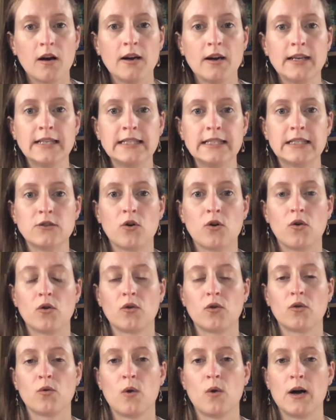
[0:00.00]
He's not
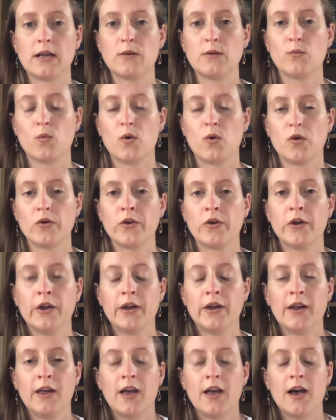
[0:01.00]
quite 1.
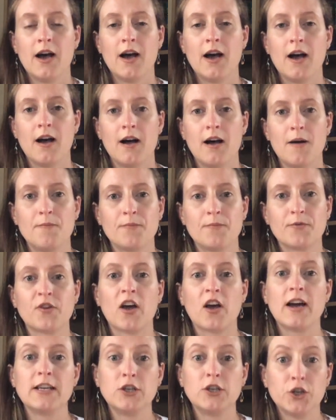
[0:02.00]
So
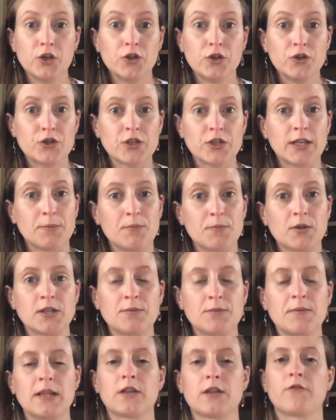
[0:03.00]
I usually put
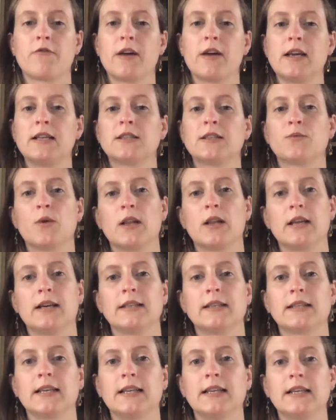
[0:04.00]
him in the crate while I
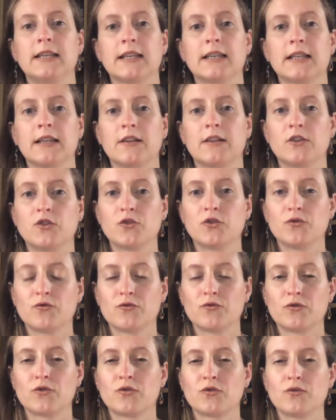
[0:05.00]
take the
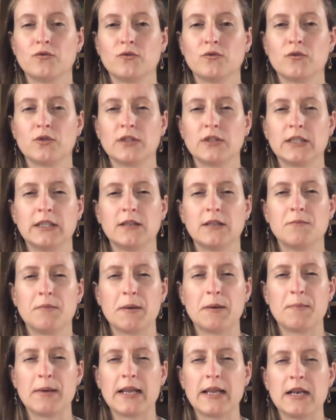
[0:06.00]
children to school because he can be
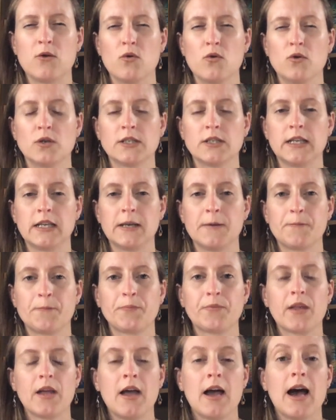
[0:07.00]
a bit naughty.
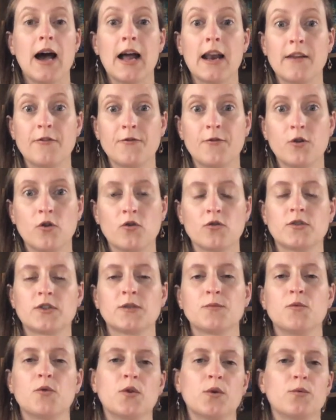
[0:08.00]
And I forgot this
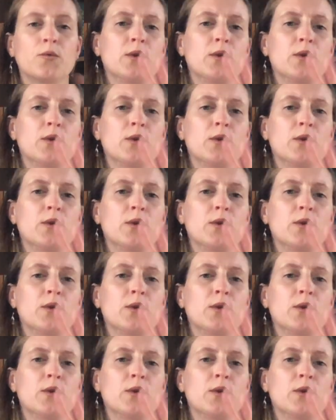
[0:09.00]
morning.